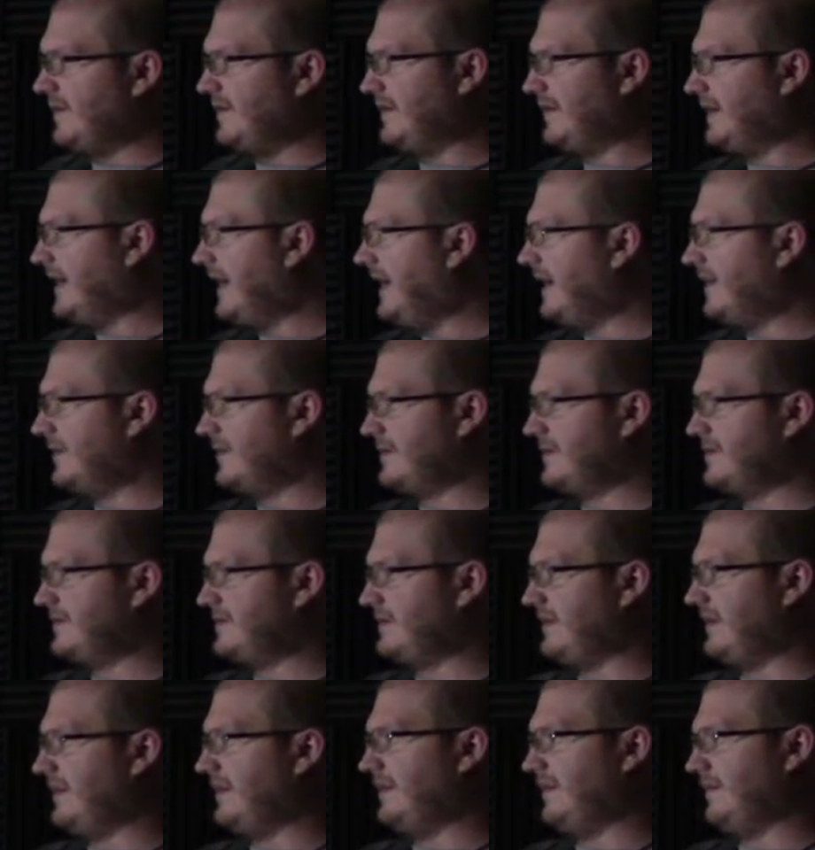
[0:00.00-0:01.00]
dollars,
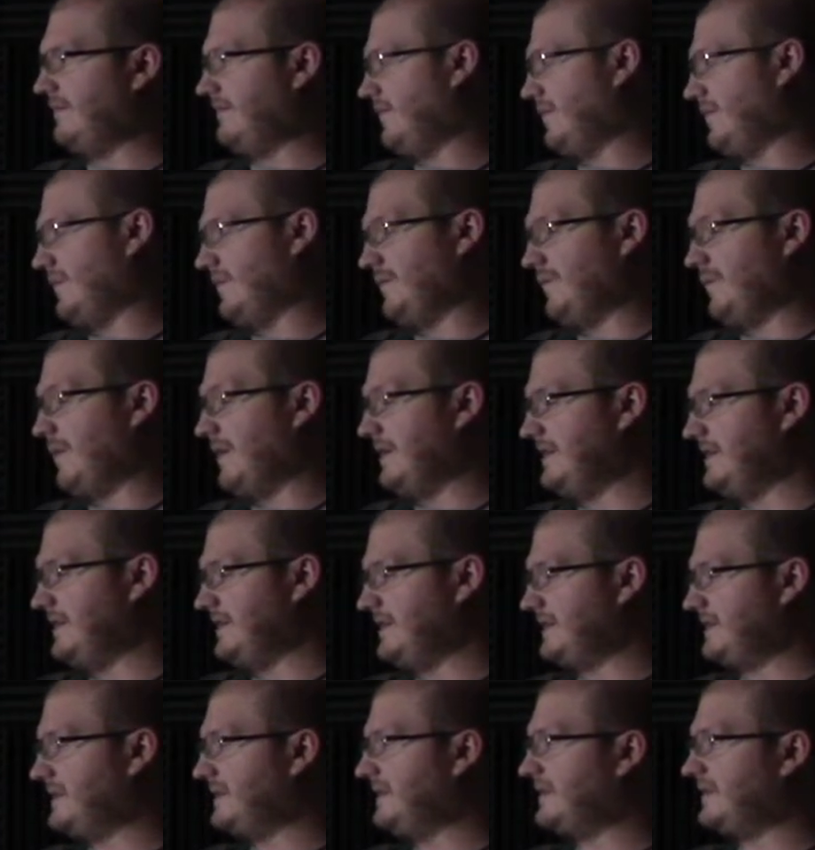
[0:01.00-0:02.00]
and in one
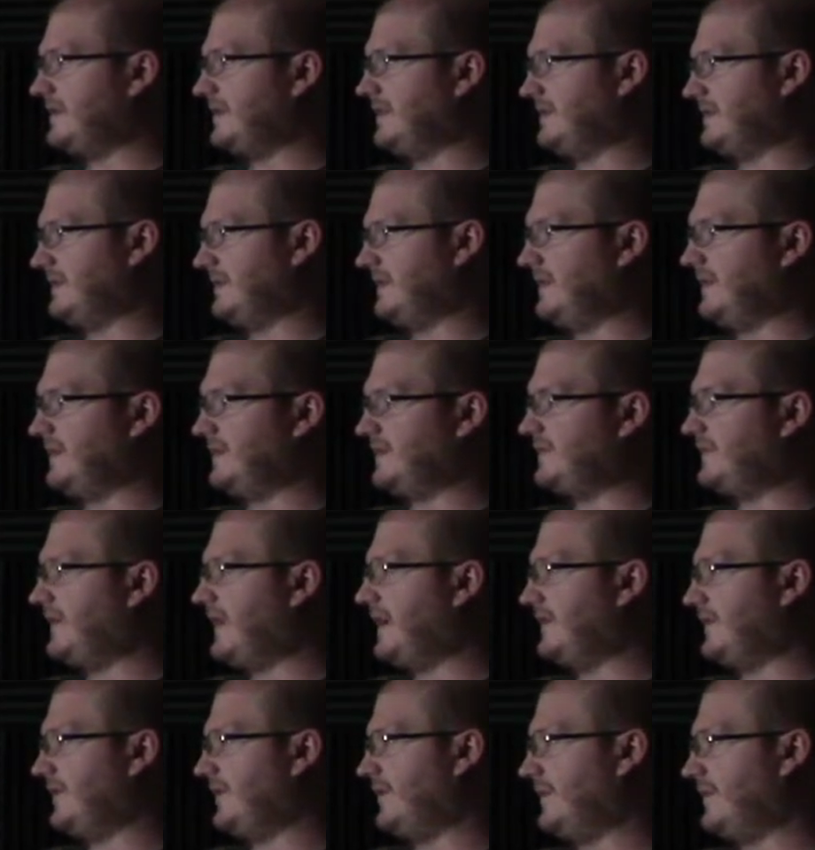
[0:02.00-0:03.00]
instance, as little as
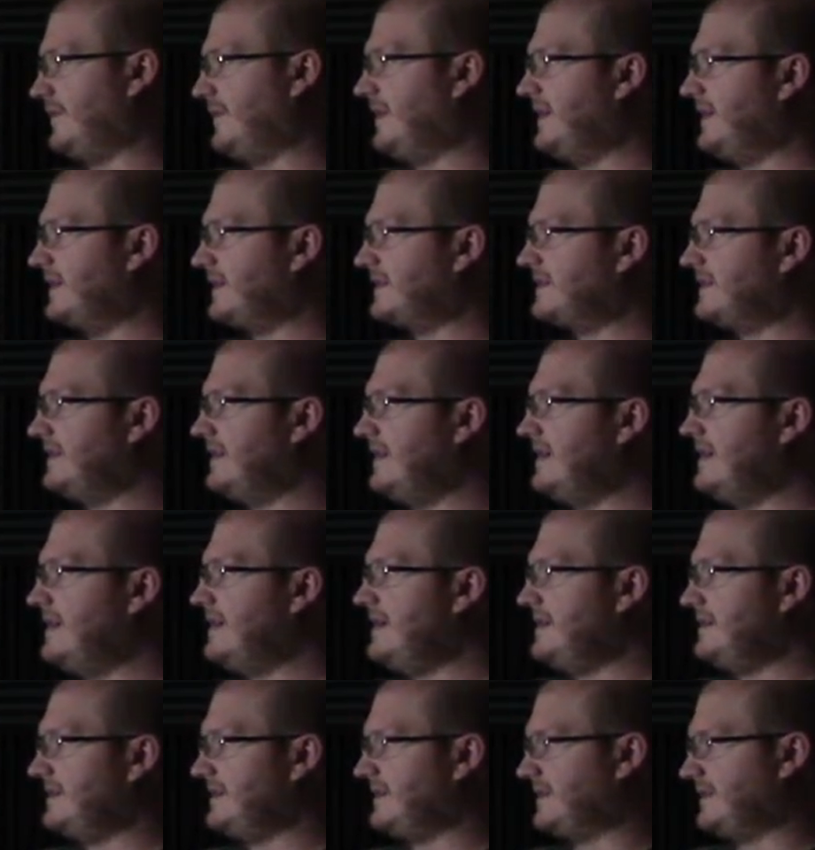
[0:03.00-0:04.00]
five hundred bucks.
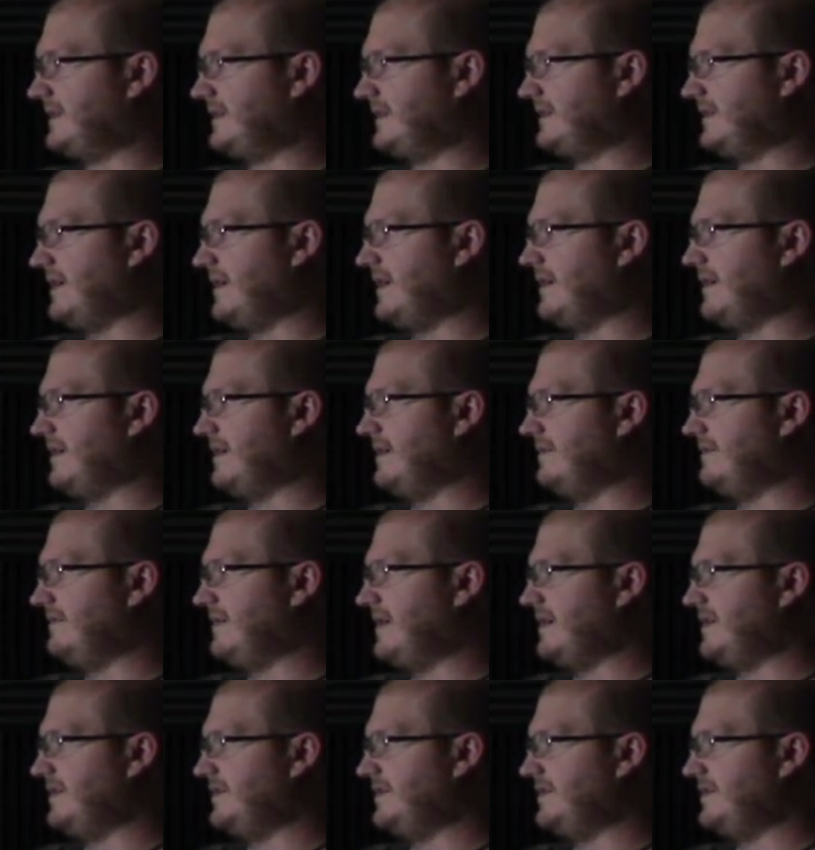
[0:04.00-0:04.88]
Yeah. sit there and, and